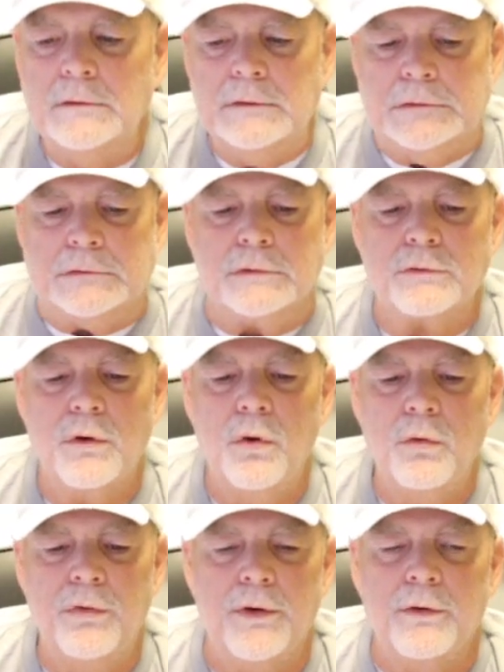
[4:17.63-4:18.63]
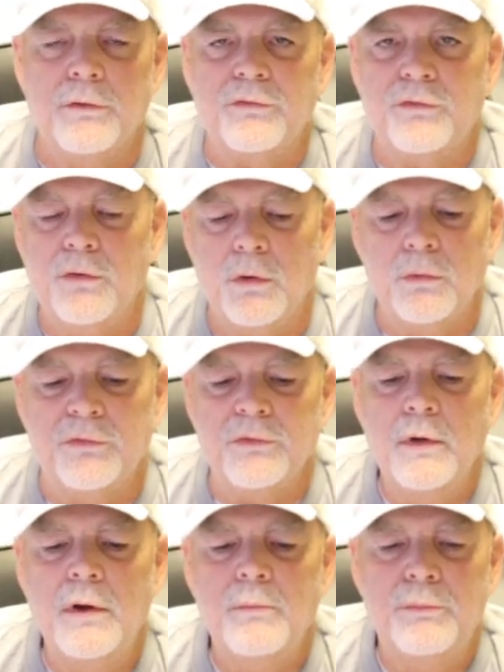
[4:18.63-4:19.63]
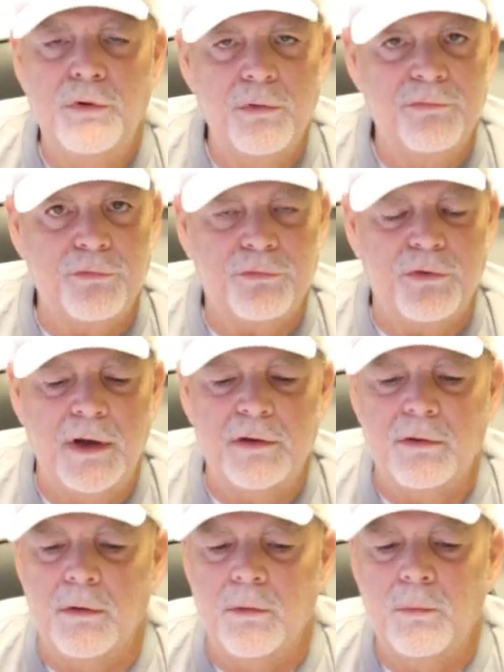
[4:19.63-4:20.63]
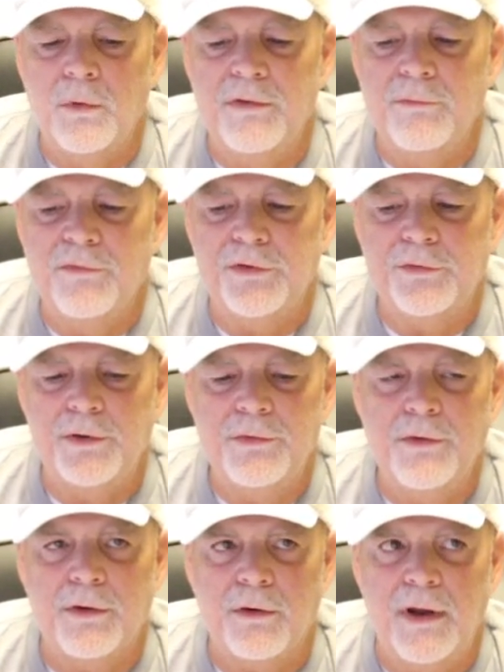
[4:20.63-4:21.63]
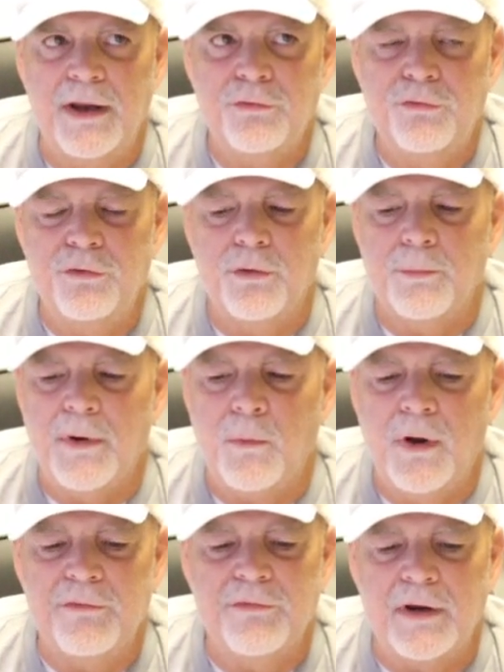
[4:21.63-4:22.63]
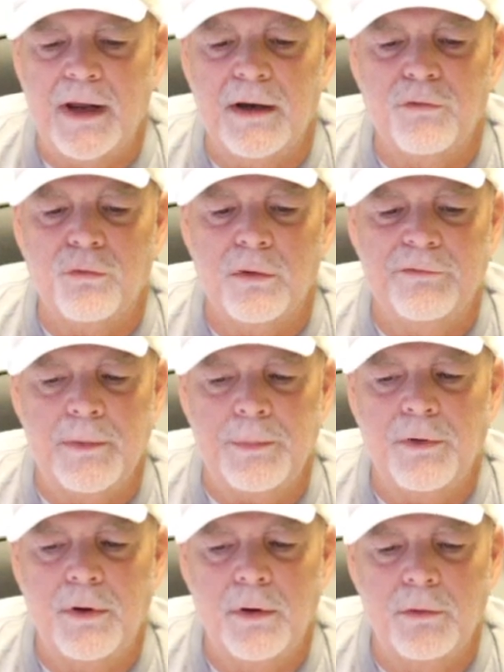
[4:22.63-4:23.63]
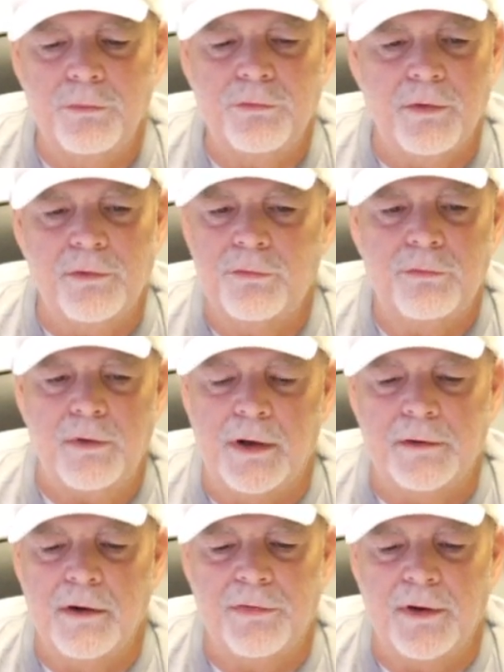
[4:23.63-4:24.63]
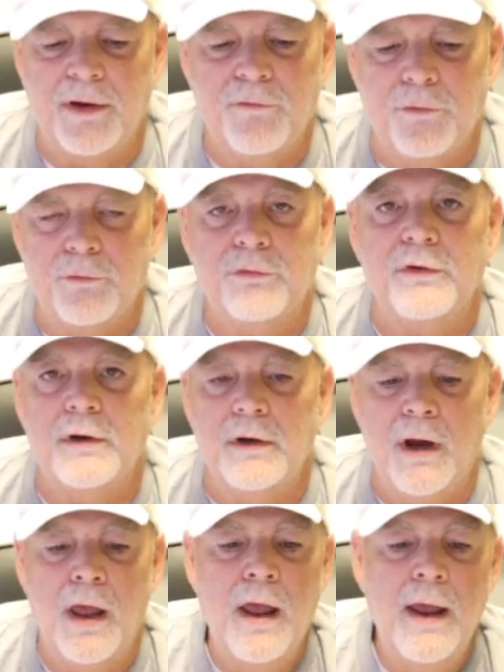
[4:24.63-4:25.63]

Ooh, cold there and it snows. Beautiful state though. We visited there last year, my wife and I, and drove up the coast. It's like nothing I've ever seen.